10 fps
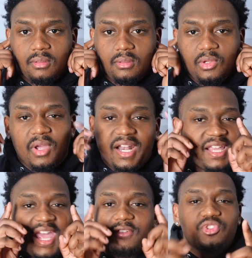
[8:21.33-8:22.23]
You gotta
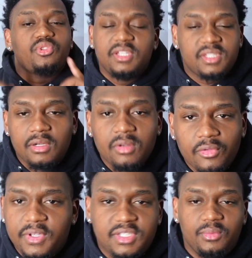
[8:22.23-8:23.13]
have straight tunnel
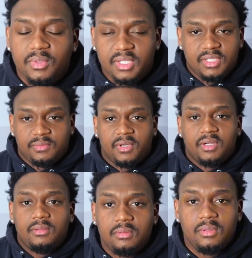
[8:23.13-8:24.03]
vision with this,
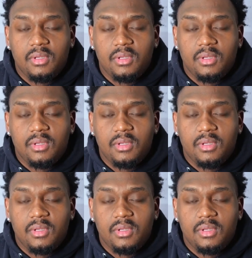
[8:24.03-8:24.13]
bro.